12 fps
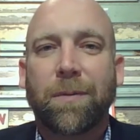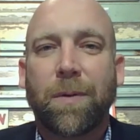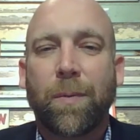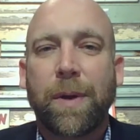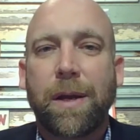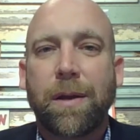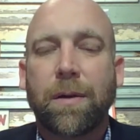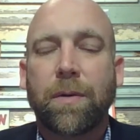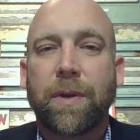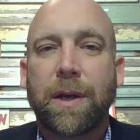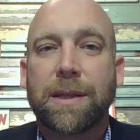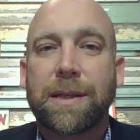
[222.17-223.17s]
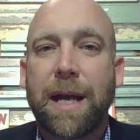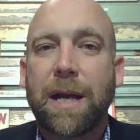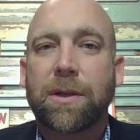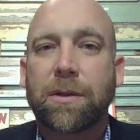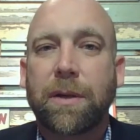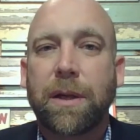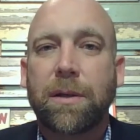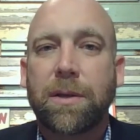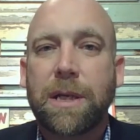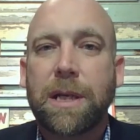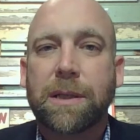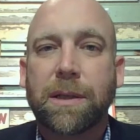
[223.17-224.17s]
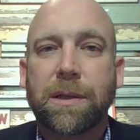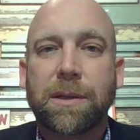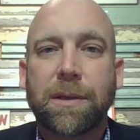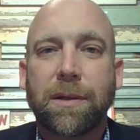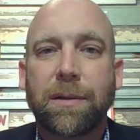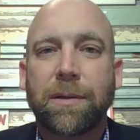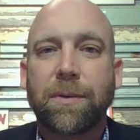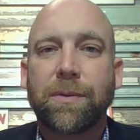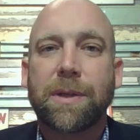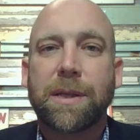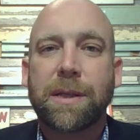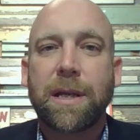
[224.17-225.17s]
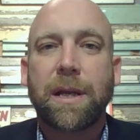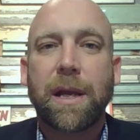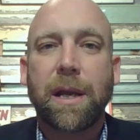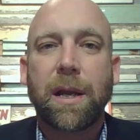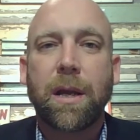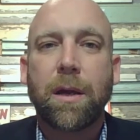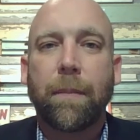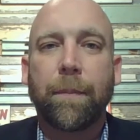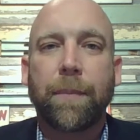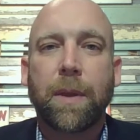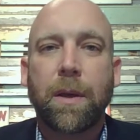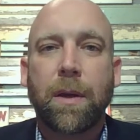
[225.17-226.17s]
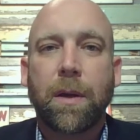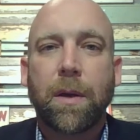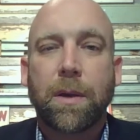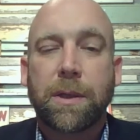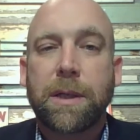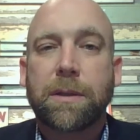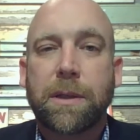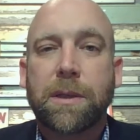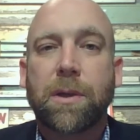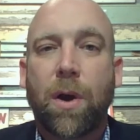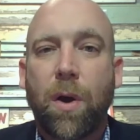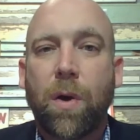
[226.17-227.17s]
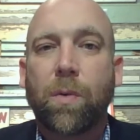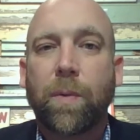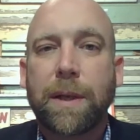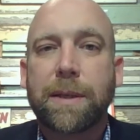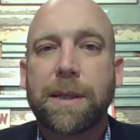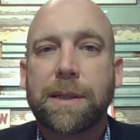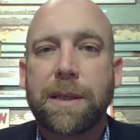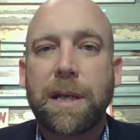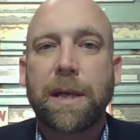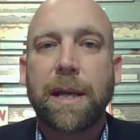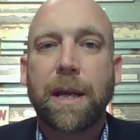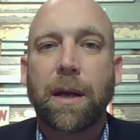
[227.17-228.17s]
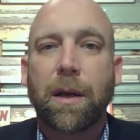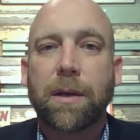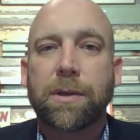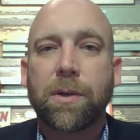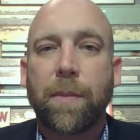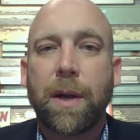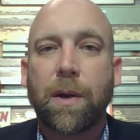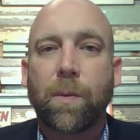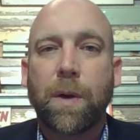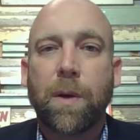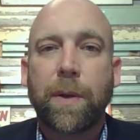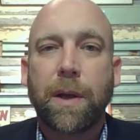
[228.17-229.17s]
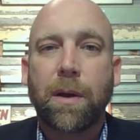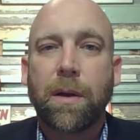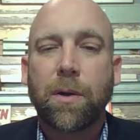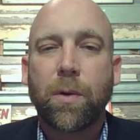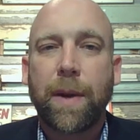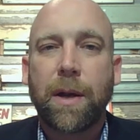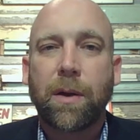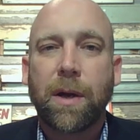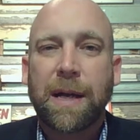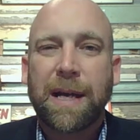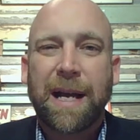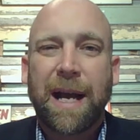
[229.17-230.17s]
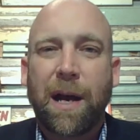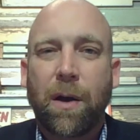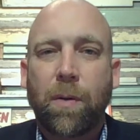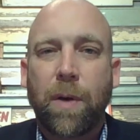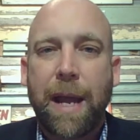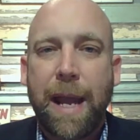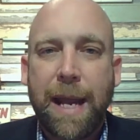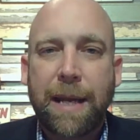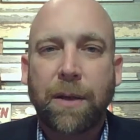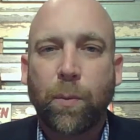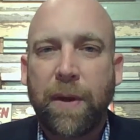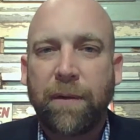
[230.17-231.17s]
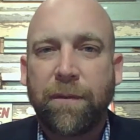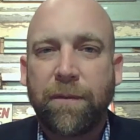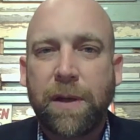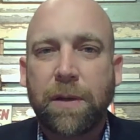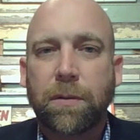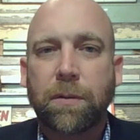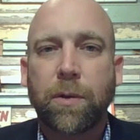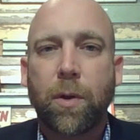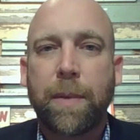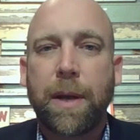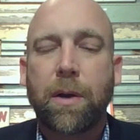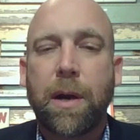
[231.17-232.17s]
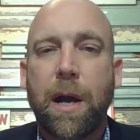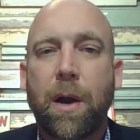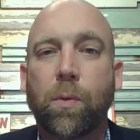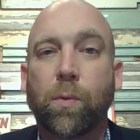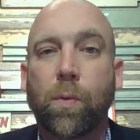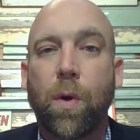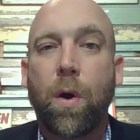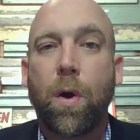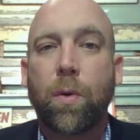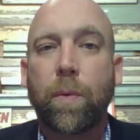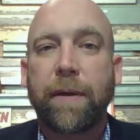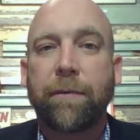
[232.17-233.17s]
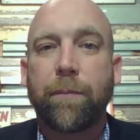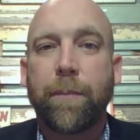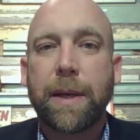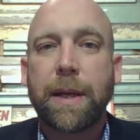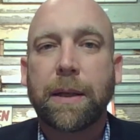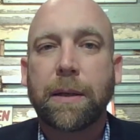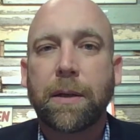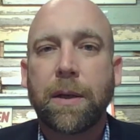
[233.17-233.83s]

when we hear that it's actually Jesus who's seeking him. Jesus is always seeking us, no matter where we are, no matter how hated we feel, no matter how wrong we've been.